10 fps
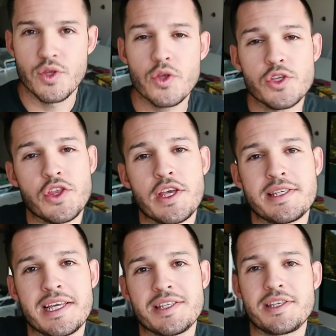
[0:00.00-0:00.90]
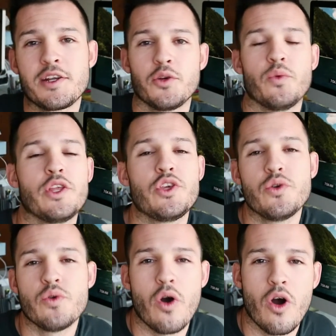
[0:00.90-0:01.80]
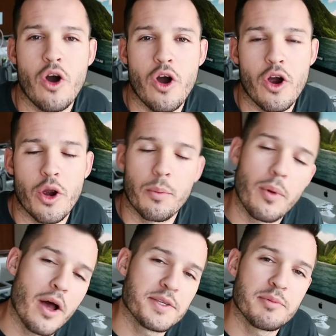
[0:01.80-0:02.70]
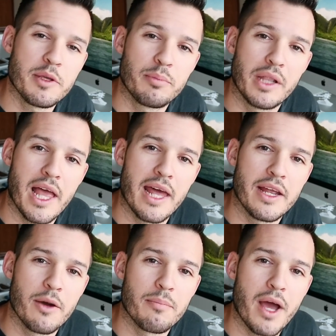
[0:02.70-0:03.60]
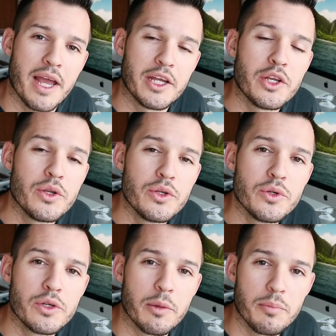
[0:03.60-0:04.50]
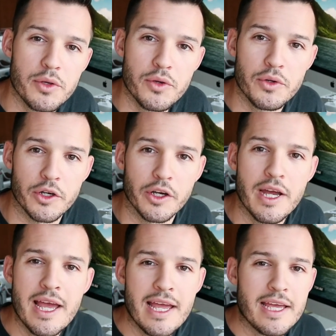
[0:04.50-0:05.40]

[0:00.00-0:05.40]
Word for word: So those are the things to consider when you are possibly planning on buying a new computer.